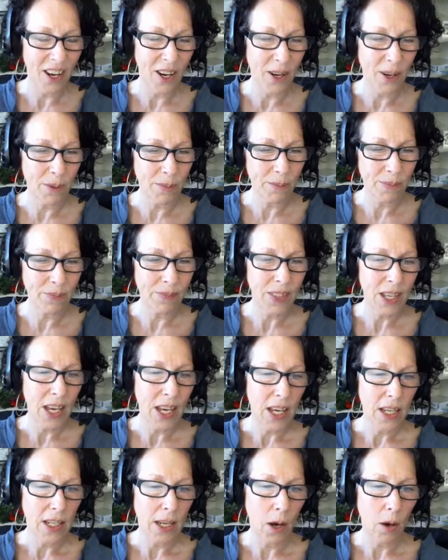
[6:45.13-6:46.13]

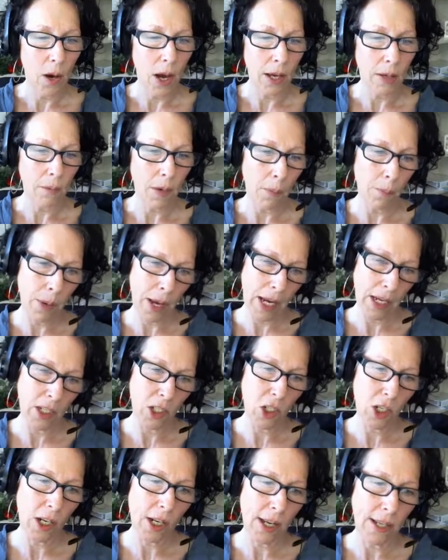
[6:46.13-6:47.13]
Now, a
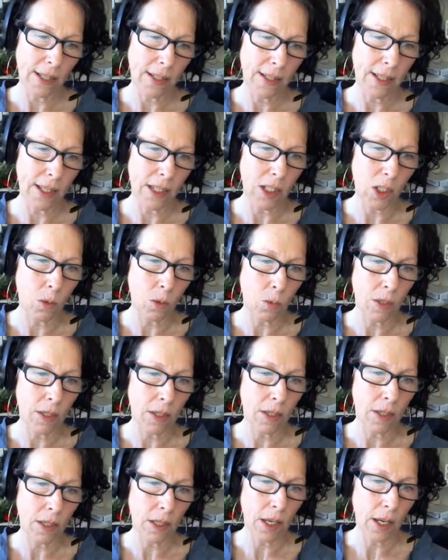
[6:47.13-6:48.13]
page like this
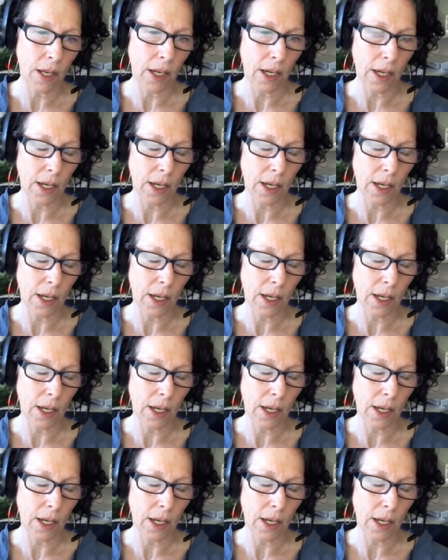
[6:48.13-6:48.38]
with